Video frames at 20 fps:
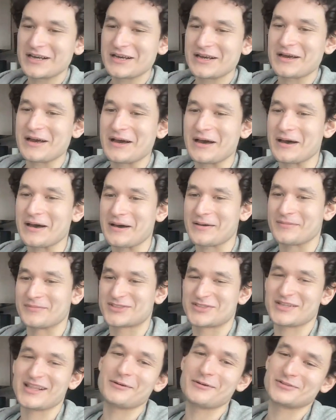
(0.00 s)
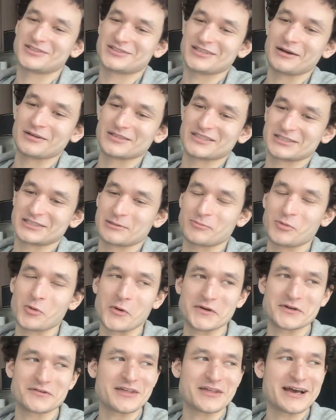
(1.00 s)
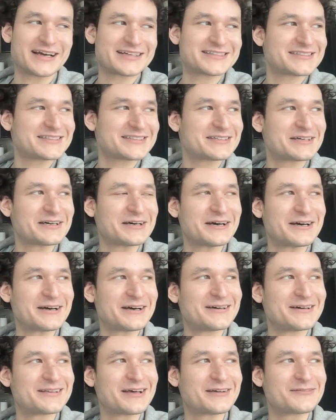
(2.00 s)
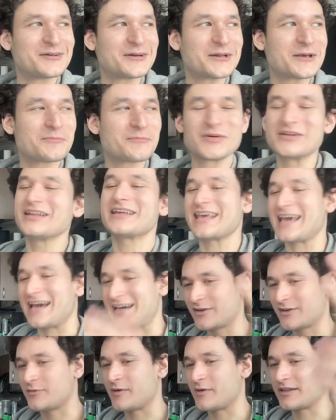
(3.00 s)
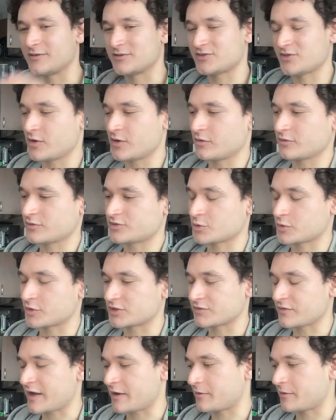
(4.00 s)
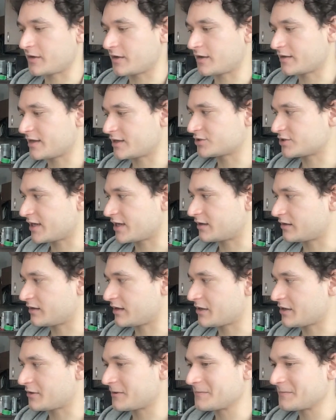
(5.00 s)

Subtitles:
So that was like the point of that video. But like, yeah, you're right. There's no shortage of irony on that channel either.